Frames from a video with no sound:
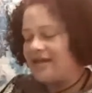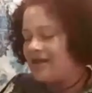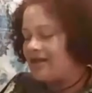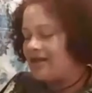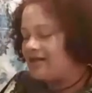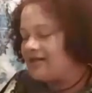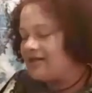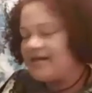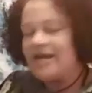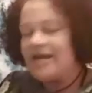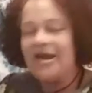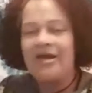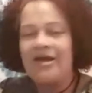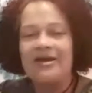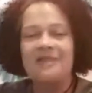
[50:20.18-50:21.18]

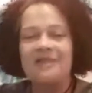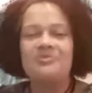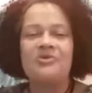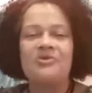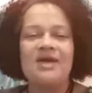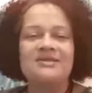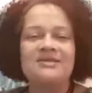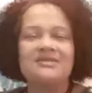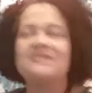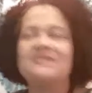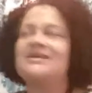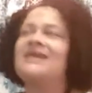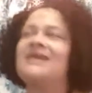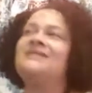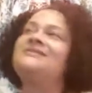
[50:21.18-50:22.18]
clear and present
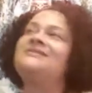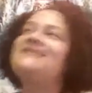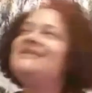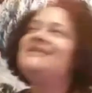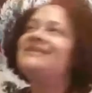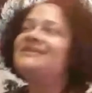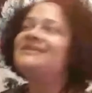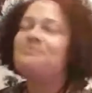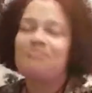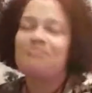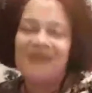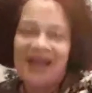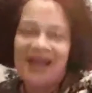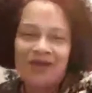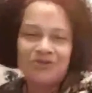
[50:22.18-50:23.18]
and needed
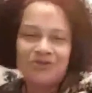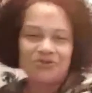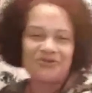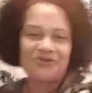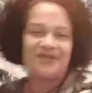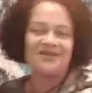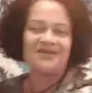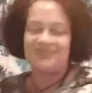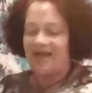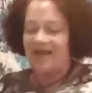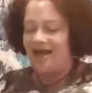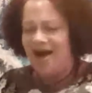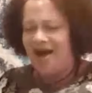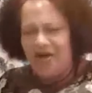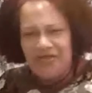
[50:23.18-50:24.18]
boundaries.
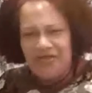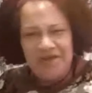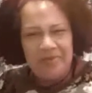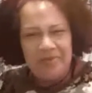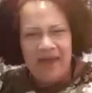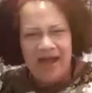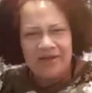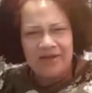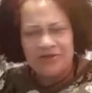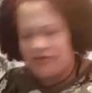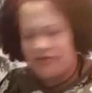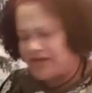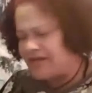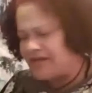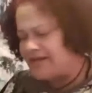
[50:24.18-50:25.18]
Healthy
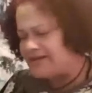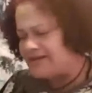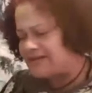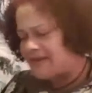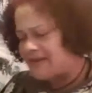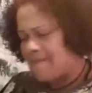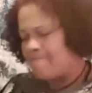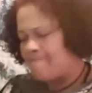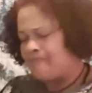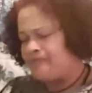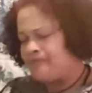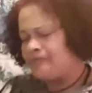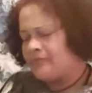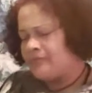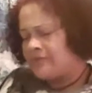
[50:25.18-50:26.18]
boundaries.
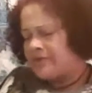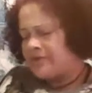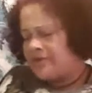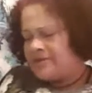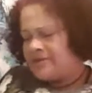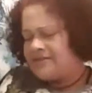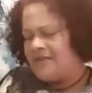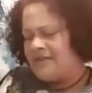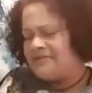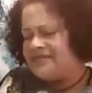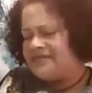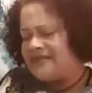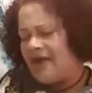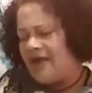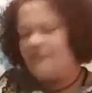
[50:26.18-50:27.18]
Some
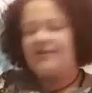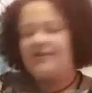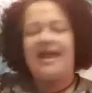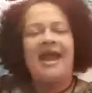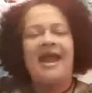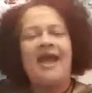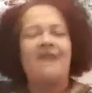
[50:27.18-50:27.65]
self-care